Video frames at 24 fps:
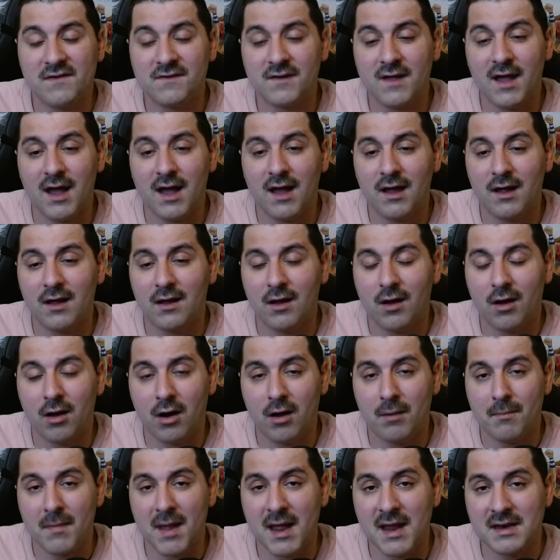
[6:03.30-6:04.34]
got our
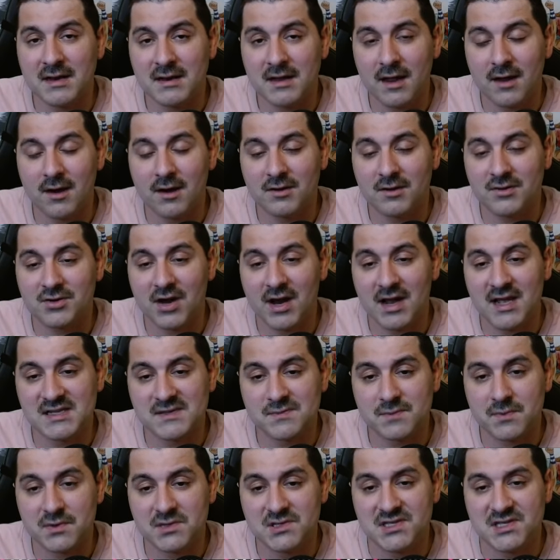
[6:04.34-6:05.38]
main character
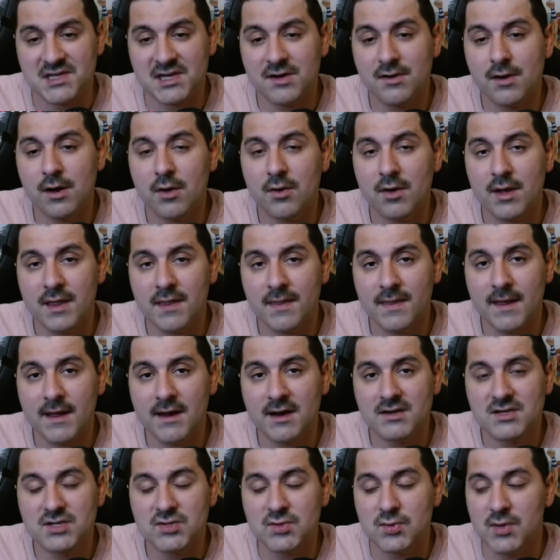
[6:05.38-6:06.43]
Esper Zero in
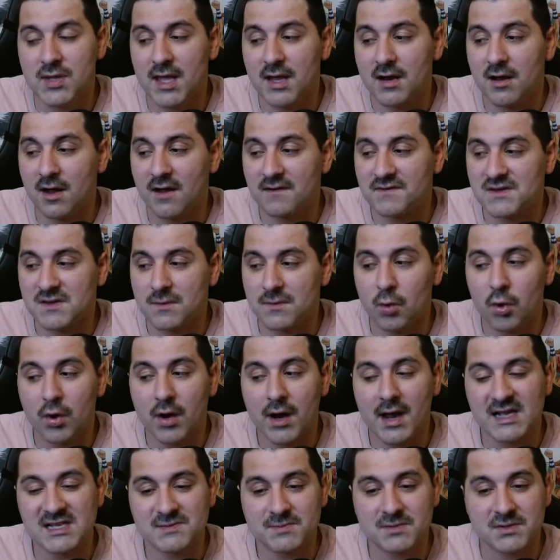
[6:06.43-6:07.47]
there to get off some more
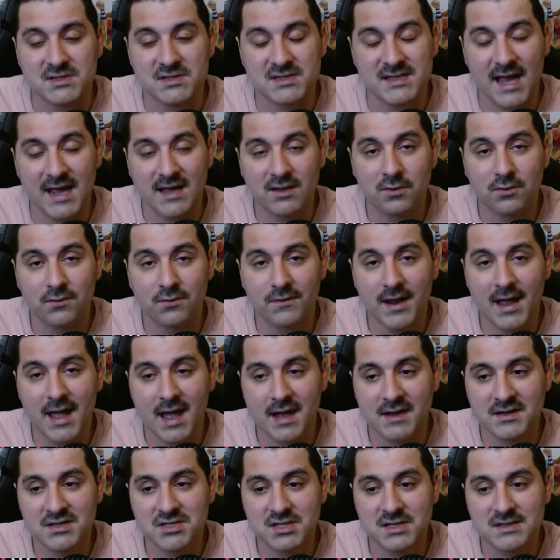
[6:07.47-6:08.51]
Esper cycle
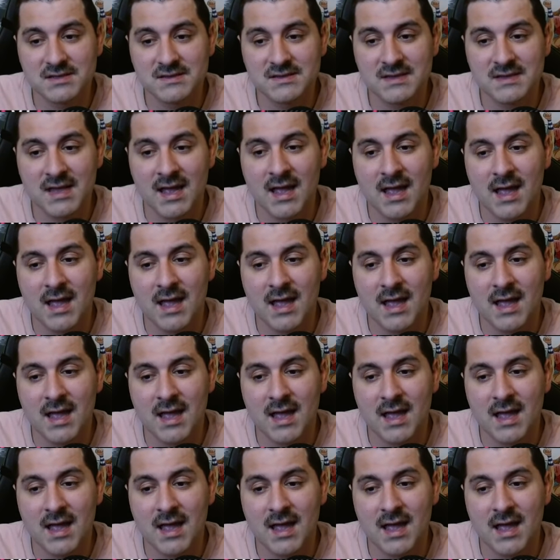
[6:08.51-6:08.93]
reactions.